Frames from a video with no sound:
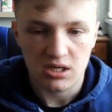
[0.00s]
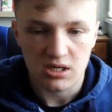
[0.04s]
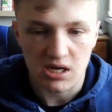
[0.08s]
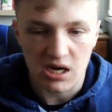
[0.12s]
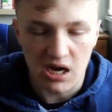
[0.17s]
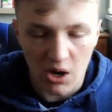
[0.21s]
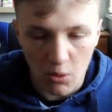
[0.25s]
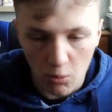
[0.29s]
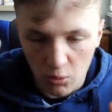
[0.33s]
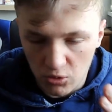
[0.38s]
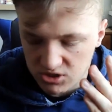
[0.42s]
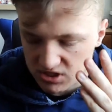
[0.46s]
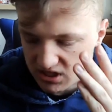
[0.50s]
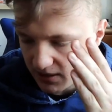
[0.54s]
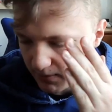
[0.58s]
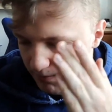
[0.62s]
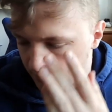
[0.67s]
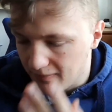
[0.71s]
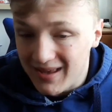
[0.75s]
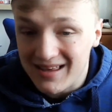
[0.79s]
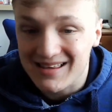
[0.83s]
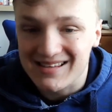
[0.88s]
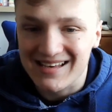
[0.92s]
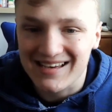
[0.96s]
And once they
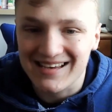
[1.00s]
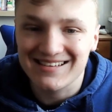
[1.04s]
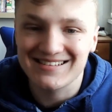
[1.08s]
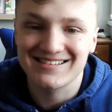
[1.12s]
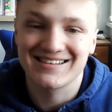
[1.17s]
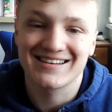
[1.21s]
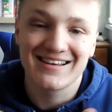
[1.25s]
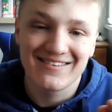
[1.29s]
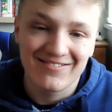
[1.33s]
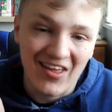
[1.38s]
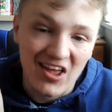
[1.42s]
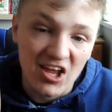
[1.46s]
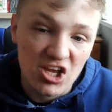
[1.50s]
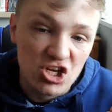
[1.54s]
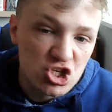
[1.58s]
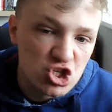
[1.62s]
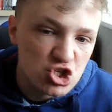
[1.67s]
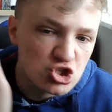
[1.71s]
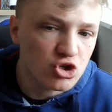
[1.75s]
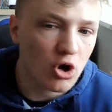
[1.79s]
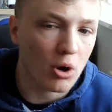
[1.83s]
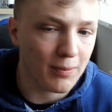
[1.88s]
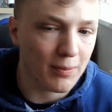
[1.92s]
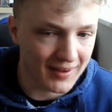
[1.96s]
admit it, they
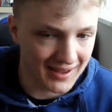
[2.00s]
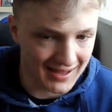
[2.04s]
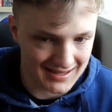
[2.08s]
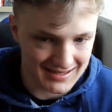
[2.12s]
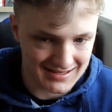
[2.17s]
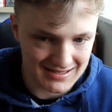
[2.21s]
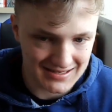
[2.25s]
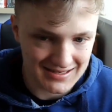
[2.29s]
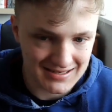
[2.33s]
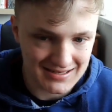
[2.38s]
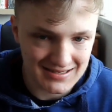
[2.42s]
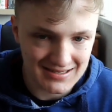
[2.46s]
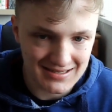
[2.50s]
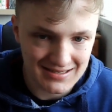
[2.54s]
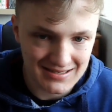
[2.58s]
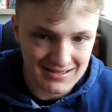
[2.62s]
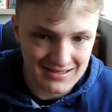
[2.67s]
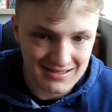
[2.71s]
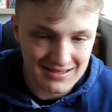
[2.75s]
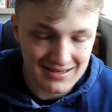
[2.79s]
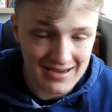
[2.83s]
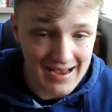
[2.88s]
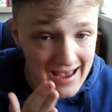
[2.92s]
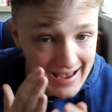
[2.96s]
stop it.
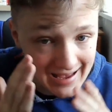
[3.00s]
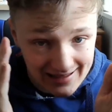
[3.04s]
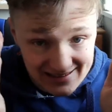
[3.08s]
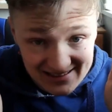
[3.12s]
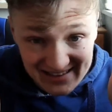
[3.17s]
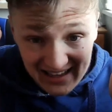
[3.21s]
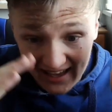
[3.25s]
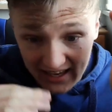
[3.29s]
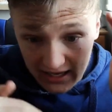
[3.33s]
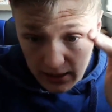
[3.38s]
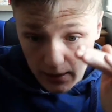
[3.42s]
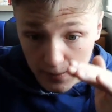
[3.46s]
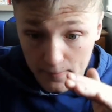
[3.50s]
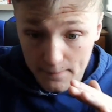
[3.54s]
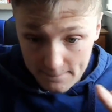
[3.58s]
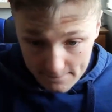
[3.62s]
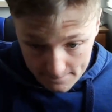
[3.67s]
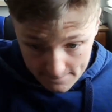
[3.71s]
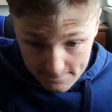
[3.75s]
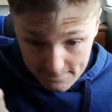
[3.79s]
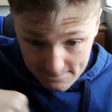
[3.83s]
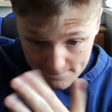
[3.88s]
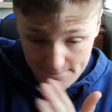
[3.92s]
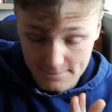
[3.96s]
Like,
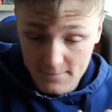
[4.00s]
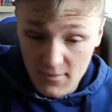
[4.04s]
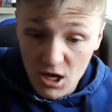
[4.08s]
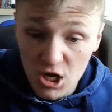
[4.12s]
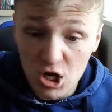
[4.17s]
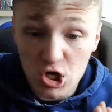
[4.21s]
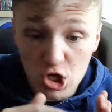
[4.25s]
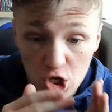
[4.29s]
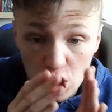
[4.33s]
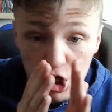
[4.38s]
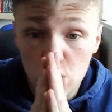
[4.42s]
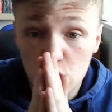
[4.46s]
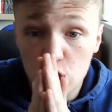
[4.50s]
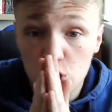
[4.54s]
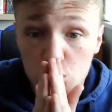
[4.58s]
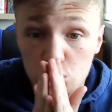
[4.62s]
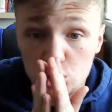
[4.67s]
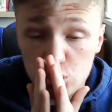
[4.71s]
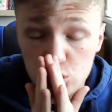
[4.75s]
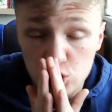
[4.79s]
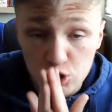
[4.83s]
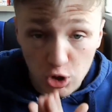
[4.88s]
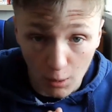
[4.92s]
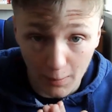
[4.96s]

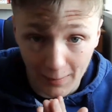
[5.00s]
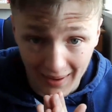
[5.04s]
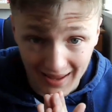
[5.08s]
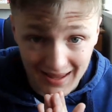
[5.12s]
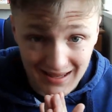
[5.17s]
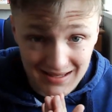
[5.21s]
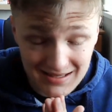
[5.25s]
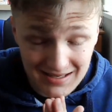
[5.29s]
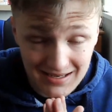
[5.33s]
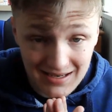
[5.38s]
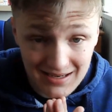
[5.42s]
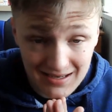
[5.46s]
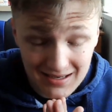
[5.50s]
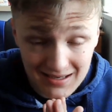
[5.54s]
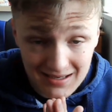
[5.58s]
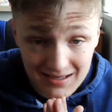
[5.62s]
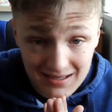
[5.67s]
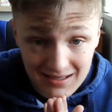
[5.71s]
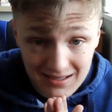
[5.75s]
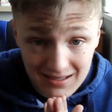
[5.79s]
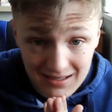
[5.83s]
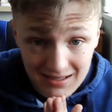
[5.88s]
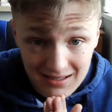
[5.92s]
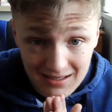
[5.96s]
stop it.
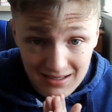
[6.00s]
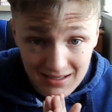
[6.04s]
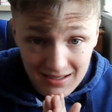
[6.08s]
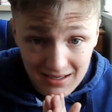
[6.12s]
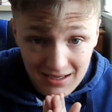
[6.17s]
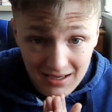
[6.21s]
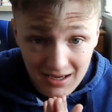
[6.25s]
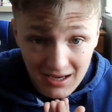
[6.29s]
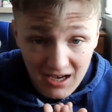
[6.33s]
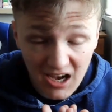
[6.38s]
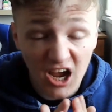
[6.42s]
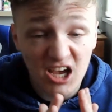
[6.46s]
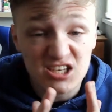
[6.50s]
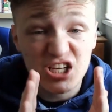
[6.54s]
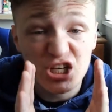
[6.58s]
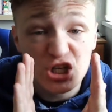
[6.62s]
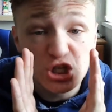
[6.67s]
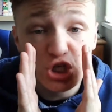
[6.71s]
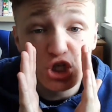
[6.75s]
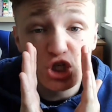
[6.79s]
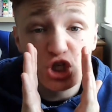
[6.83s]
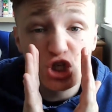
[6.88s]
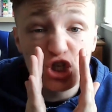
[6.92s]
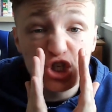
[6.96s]
Because
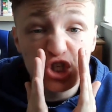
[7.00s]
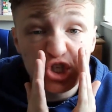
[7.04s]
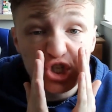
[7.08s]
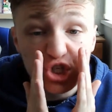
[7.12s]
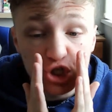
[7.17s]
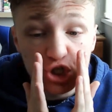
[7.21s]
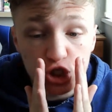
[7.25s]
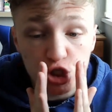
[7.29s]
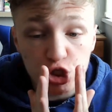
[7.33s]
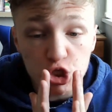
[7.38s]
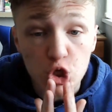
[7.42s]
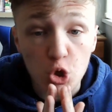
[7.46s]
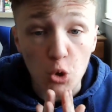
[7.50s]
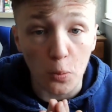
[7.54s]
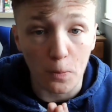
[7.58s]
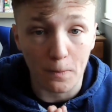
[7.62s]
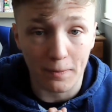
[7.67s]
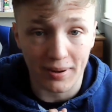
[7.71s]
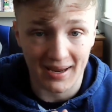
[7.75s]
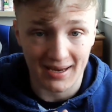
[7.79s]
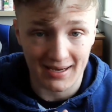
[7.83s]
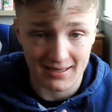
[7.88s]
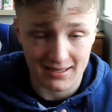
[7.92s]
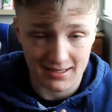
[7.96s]
it's
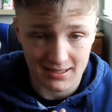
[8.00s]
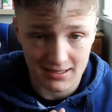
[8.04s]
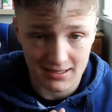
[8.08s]
stupid.